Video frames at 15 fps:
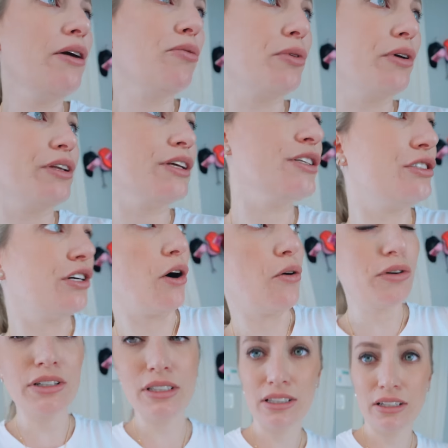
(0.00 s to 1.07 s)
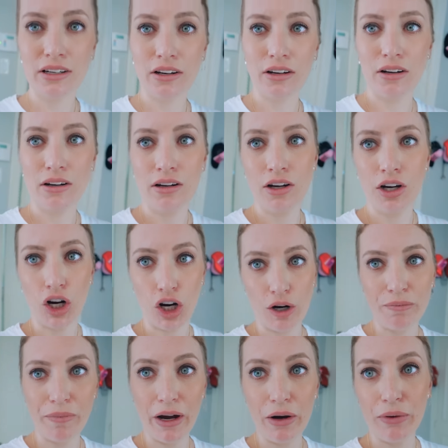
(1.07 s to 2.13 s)
really don't
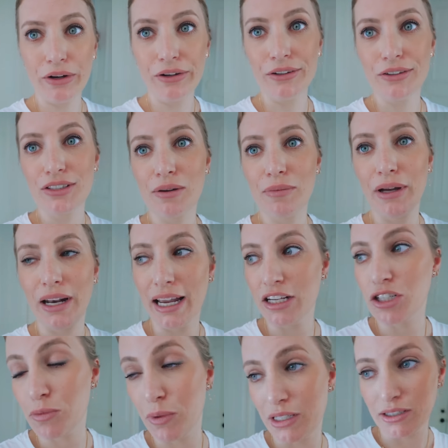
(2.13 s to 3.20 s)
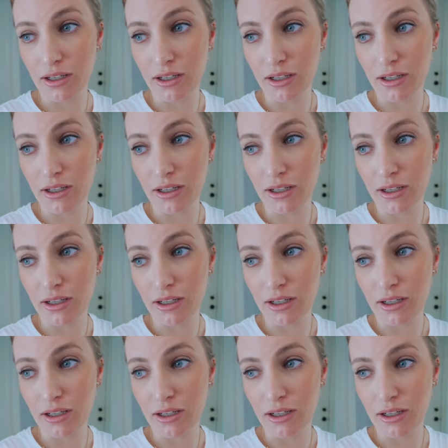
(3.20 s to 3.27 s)
curb my wheels, but H B